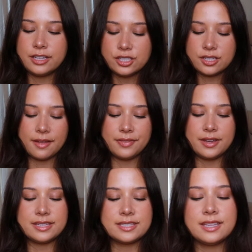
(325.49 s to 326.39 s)
I just got
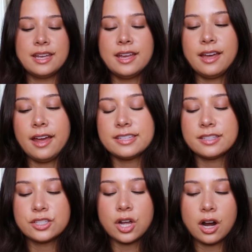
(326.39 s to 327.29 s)
this. It's
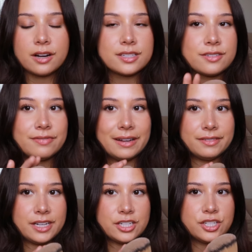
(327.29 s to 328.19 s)
the Tarte
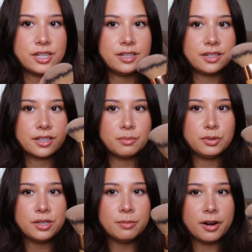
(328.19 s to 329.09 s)
Foundation
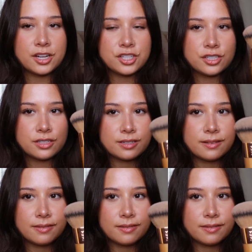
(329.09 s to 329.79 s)
Kabuki Brush.